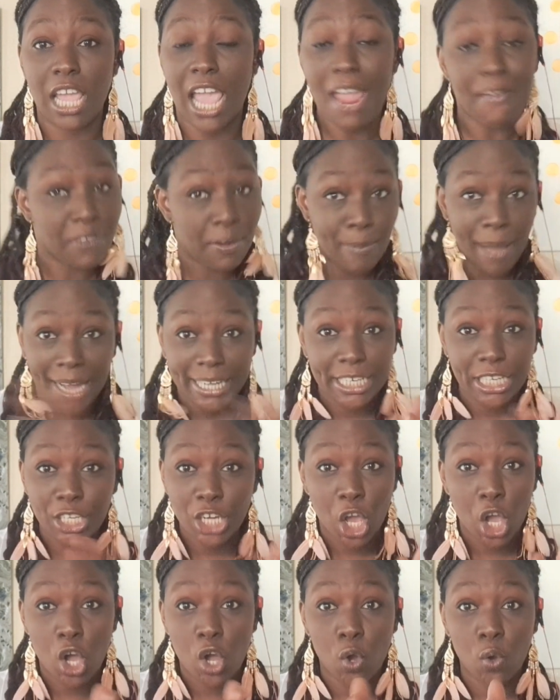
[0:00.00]
everybody
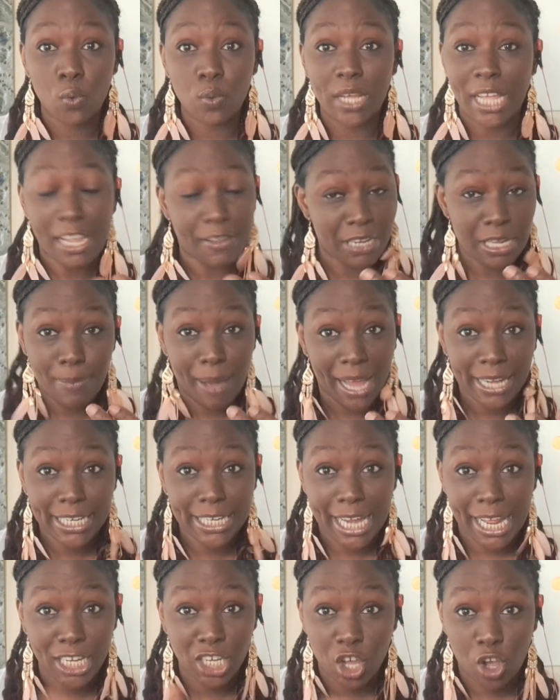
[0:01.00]
know
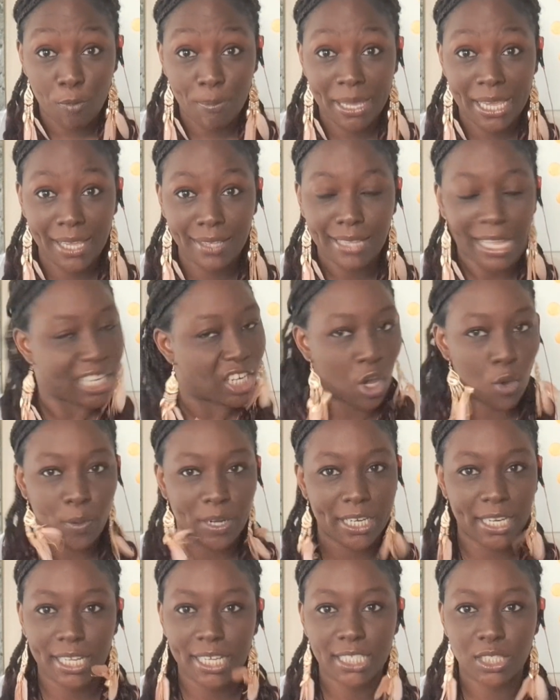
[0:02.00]
anybody that know me they know
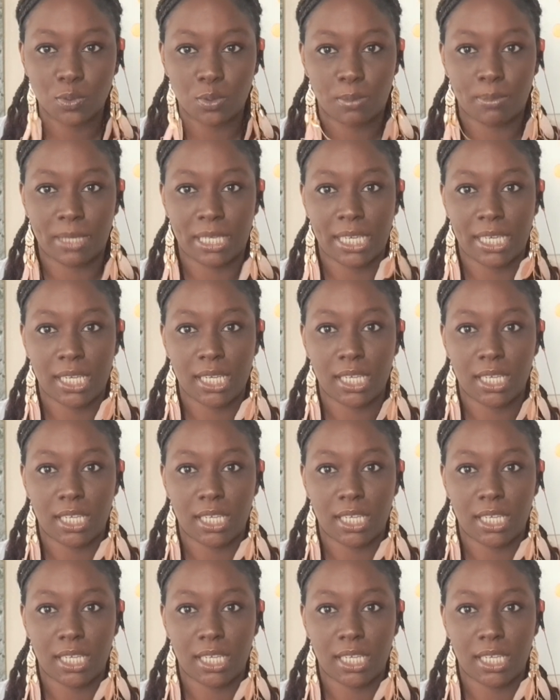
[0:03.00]
what it is with me